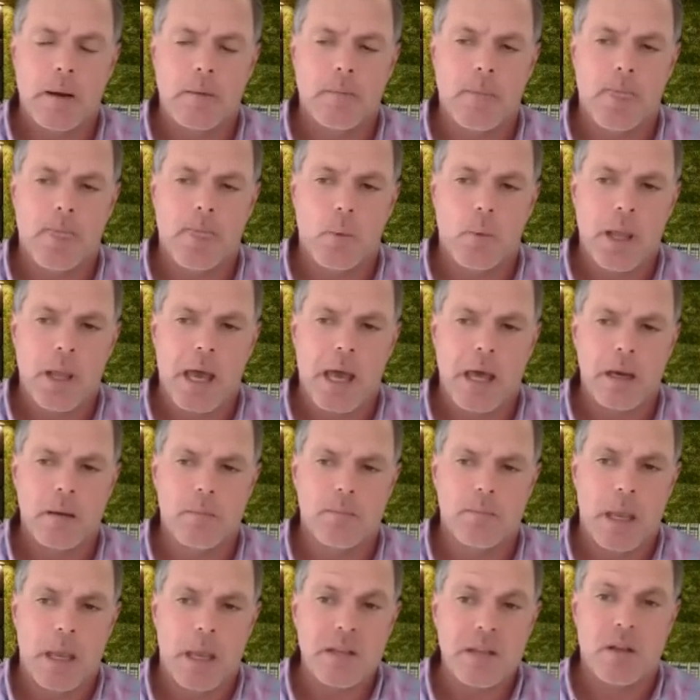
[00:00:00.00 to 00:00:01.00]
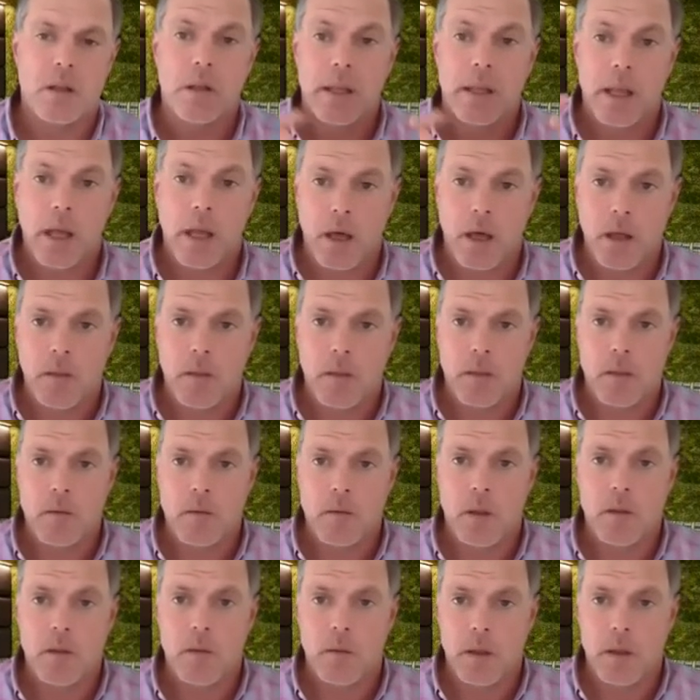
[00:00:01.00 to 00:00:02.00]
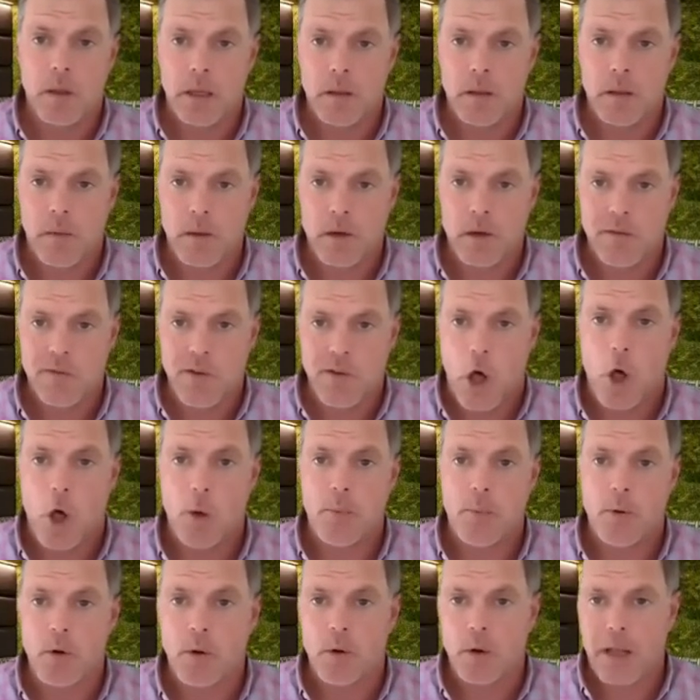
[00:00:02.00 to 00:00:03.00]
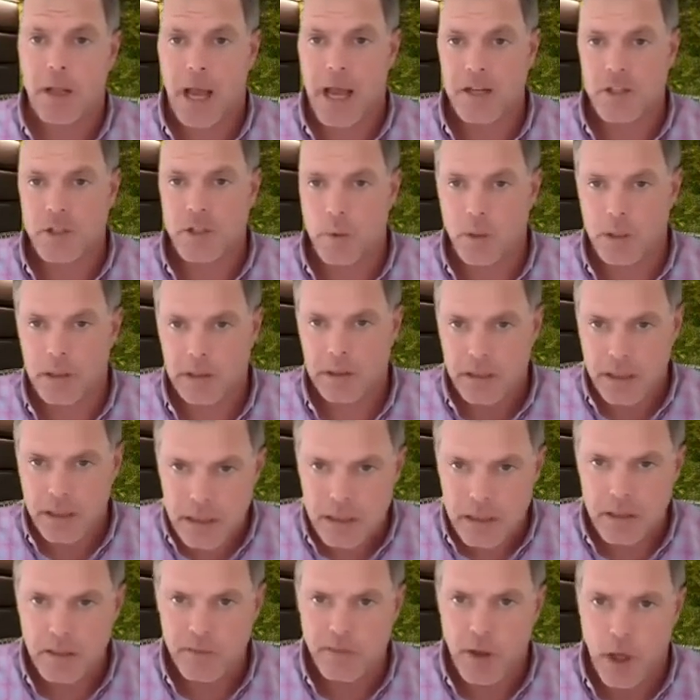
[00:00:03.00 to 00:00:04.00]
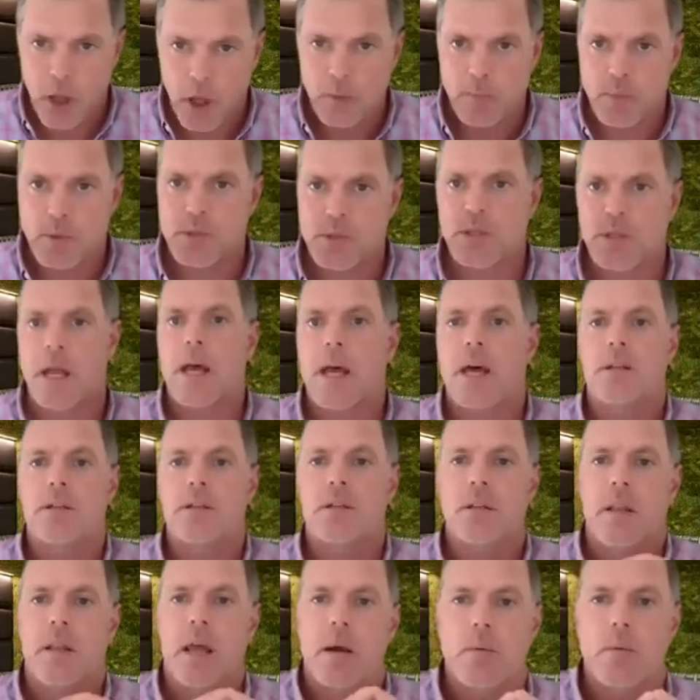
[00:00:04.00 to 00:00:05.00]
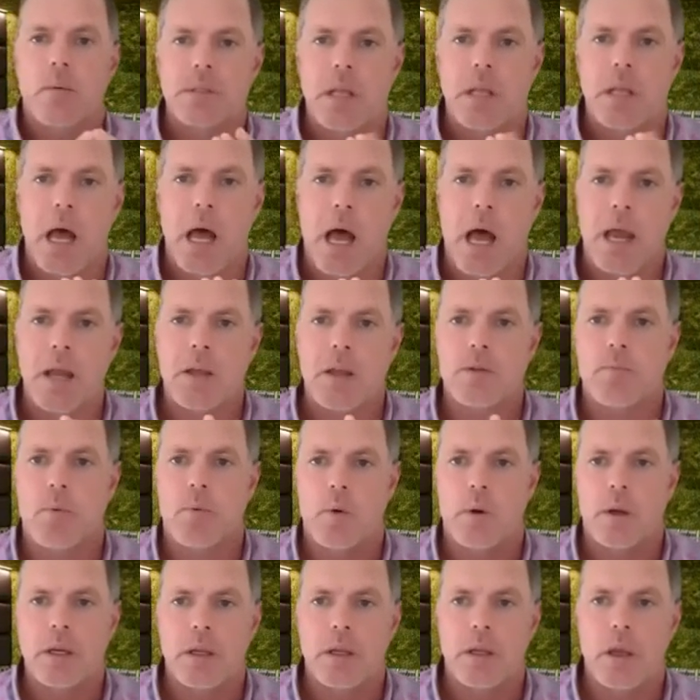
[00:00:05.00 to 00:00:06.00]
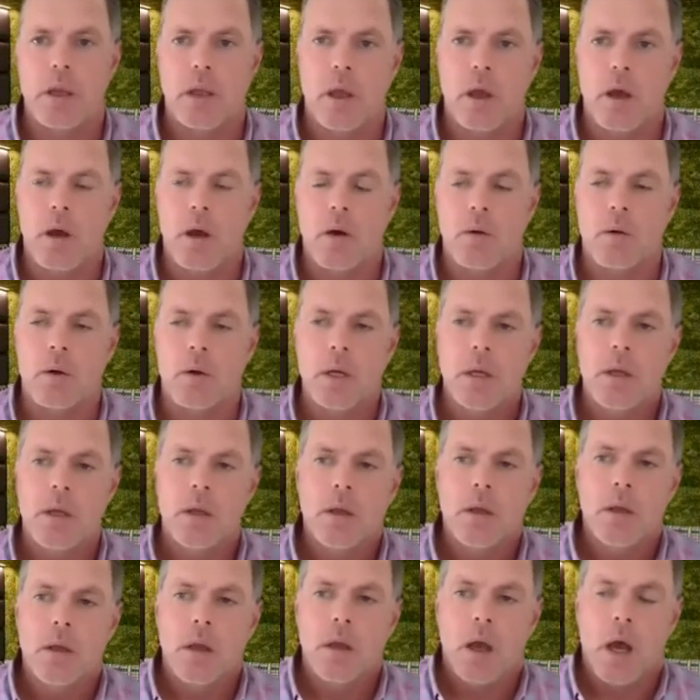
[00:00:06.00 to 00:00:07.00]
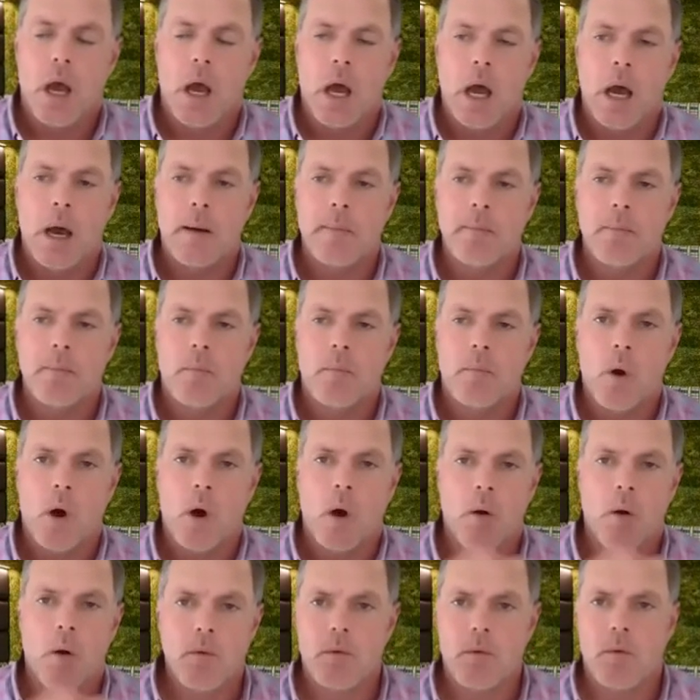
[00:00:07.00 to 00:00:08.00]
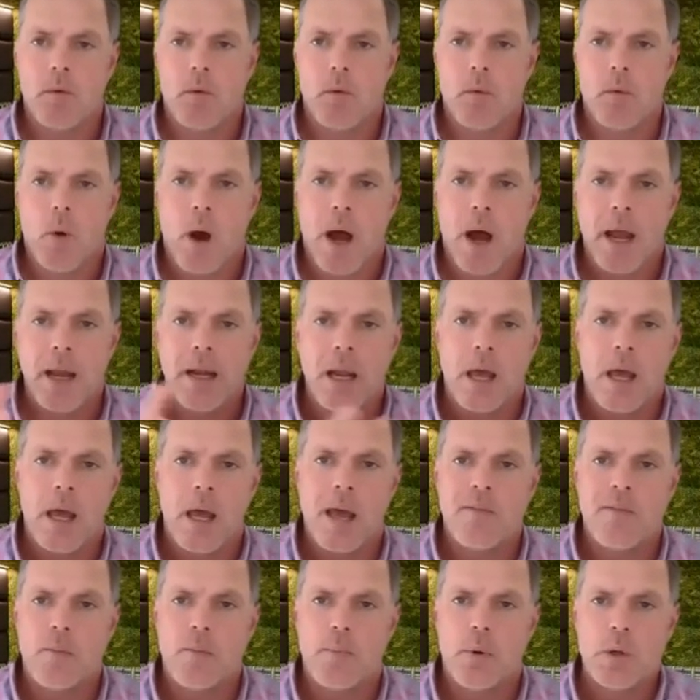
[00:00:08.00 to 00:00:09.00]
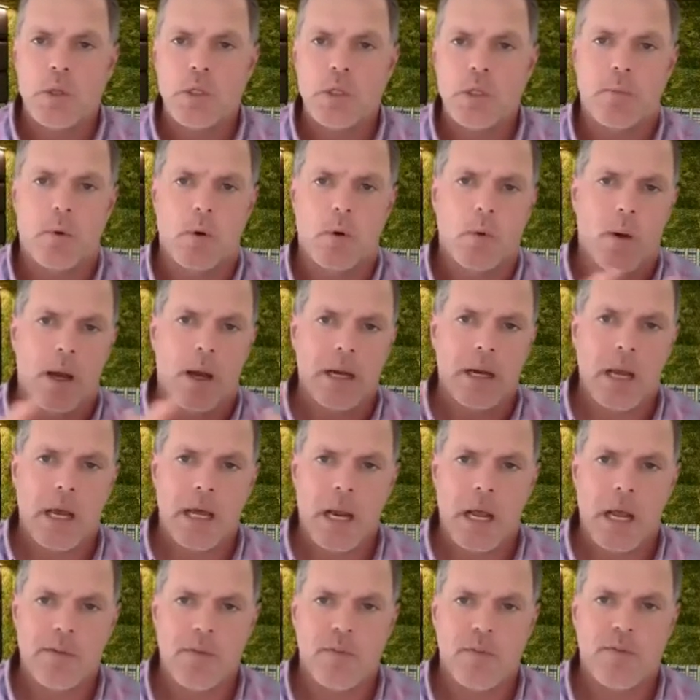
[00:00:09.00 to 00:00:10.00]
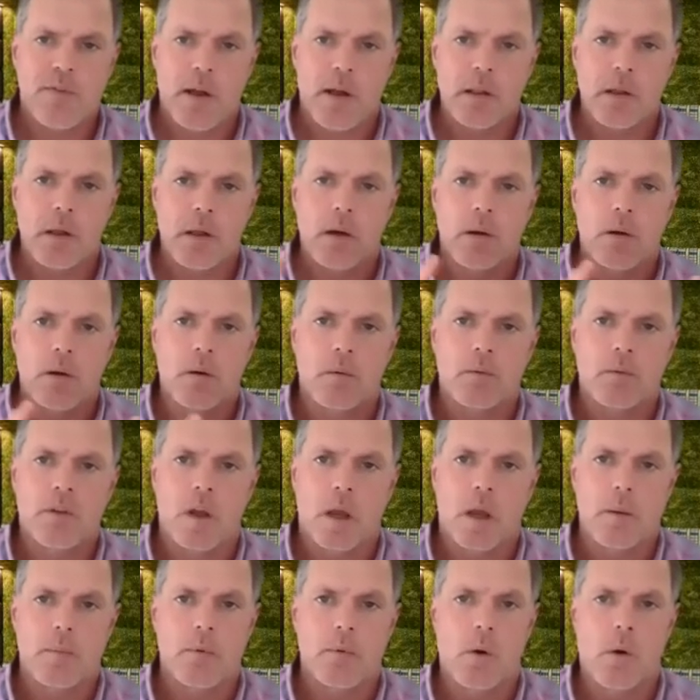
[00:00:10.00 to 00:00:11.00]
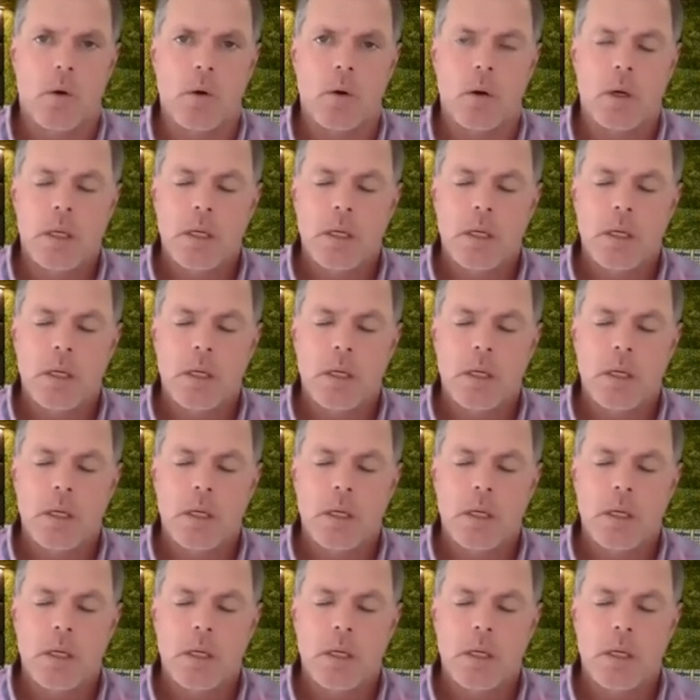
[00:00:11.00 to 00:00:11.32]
we had basically the developer got to a lead developer status, and that was the highest point he could go. Well, why not have a principal? Why not have a fellow type role?